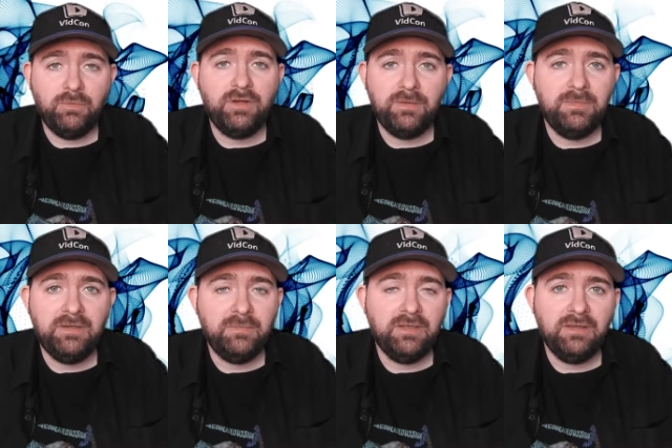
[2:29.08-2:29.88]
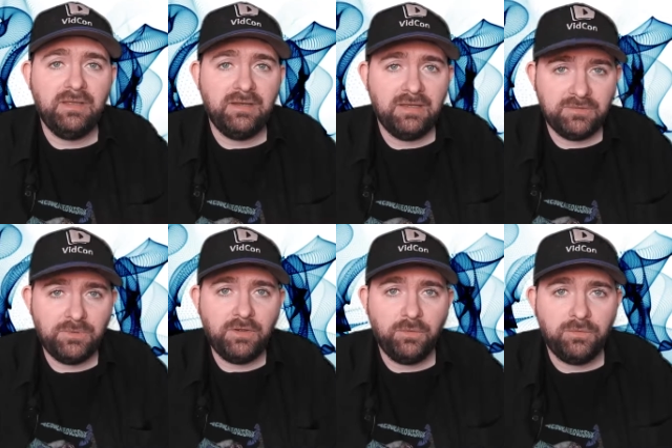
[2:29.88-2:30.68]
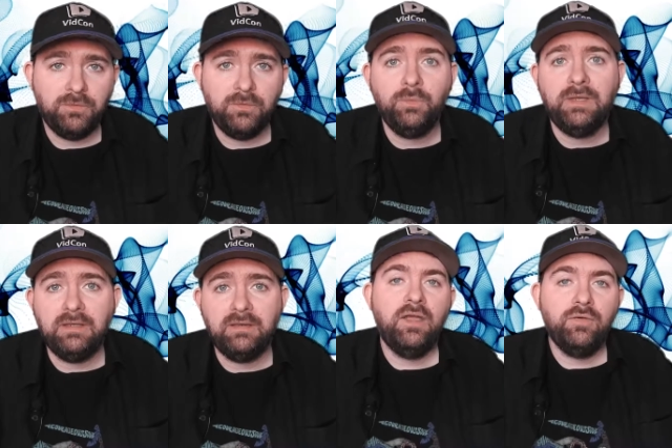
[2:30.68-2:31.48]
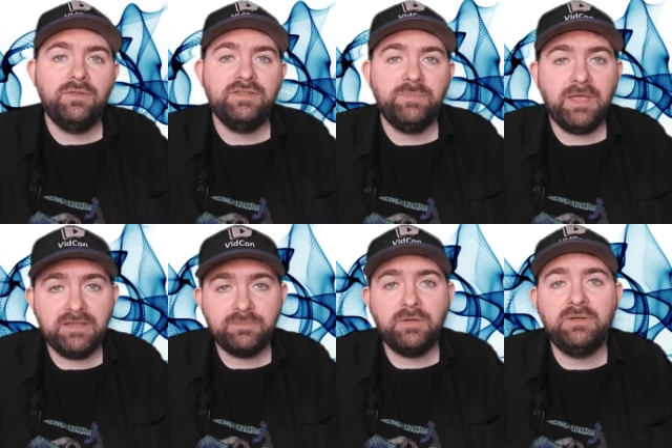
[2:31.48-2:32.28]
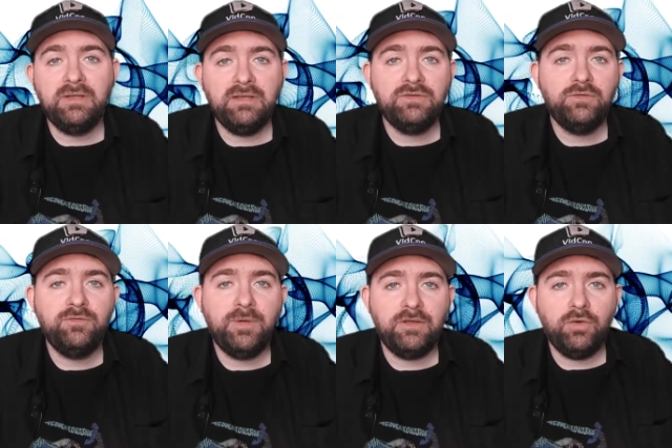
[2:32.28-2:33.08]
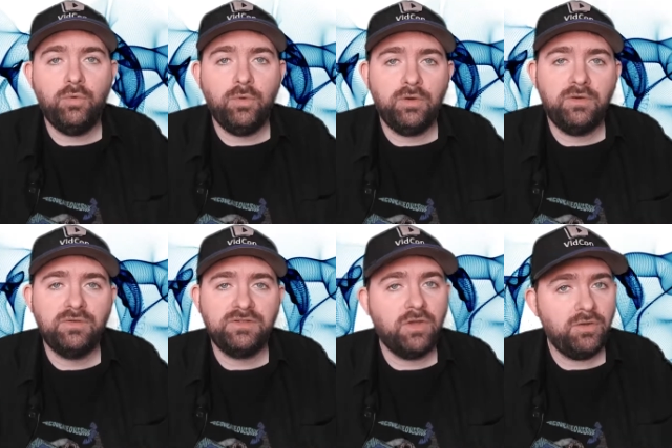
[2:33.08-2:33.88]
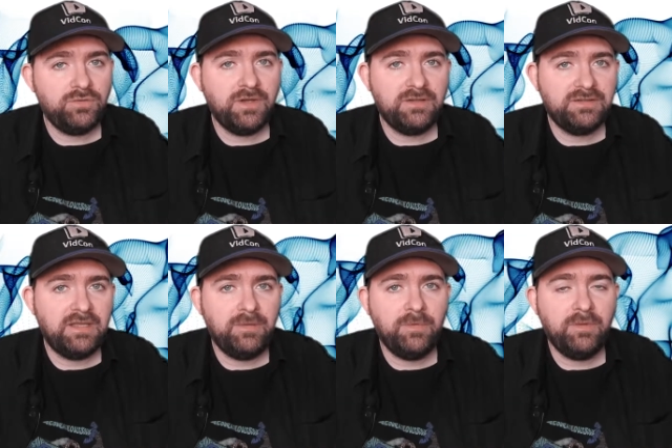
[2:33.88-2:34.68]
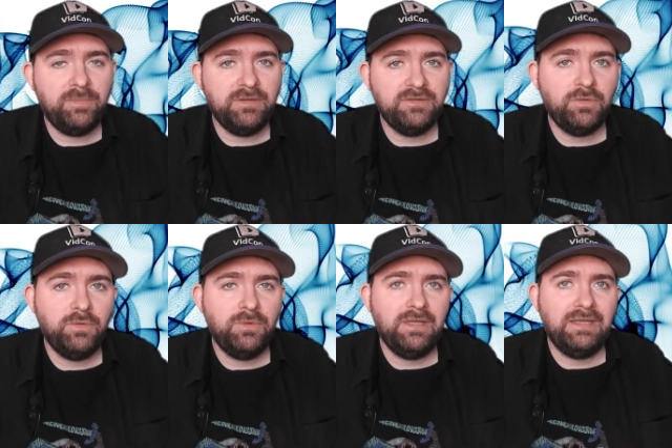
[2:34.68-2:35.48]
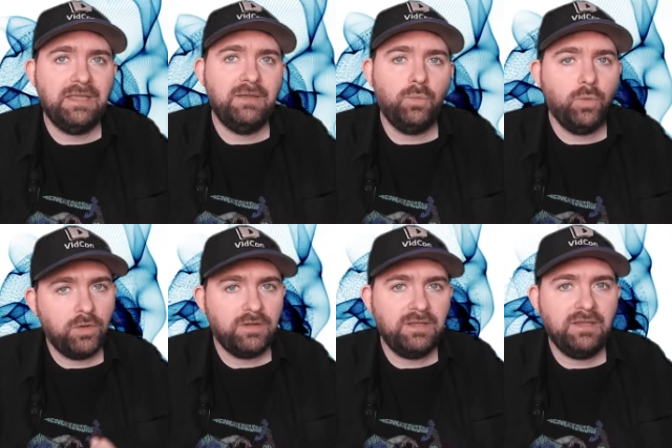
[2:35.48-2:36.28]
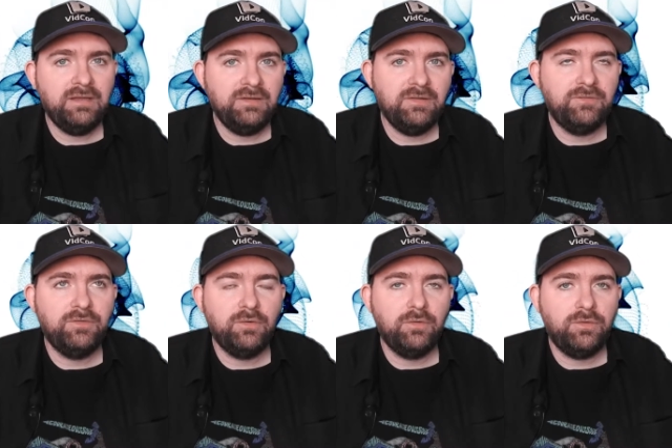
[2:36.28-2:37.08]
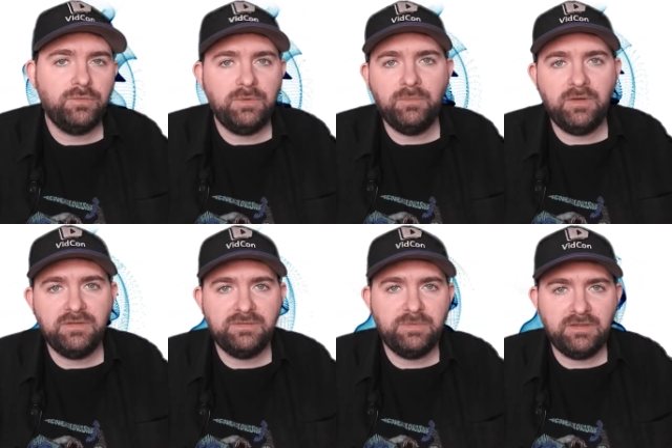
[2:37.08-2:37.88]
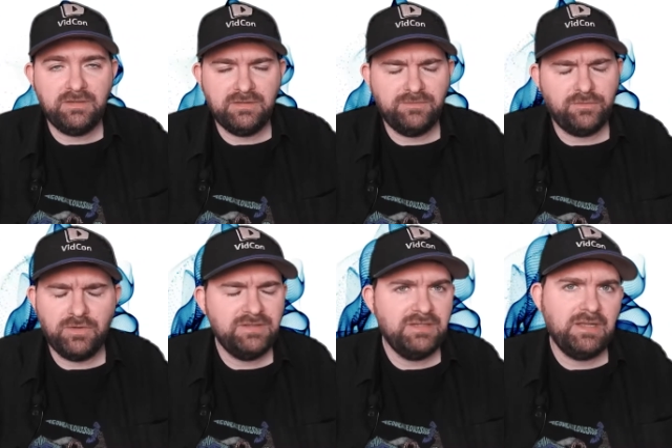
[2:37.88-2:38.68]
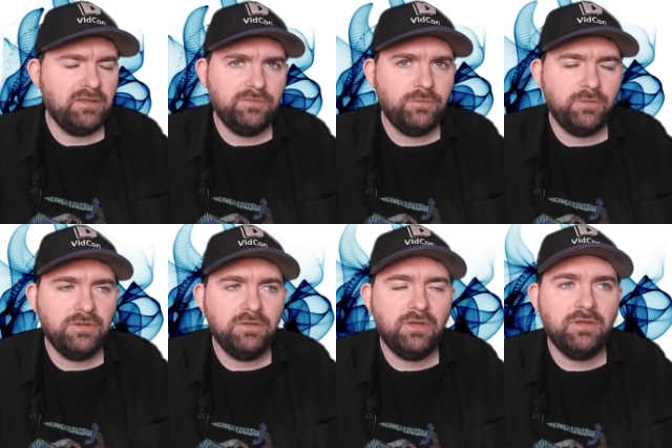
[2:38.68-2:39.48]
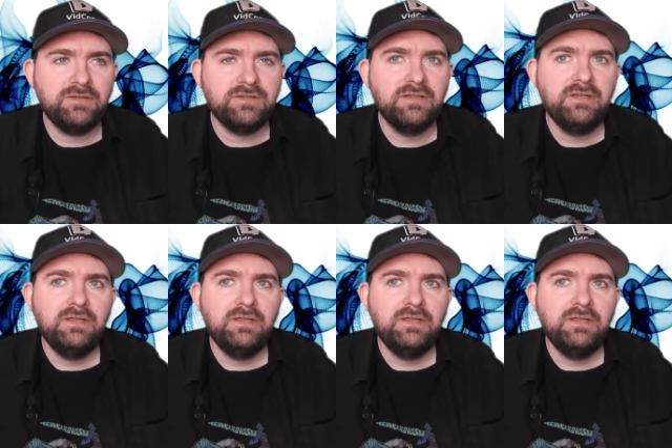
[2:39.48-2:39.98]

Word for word: what I mean by that as we go through the week. However, this past Monday, two of my coworkers' contracts came up, and so they can't work again for three months because of crazy California laws,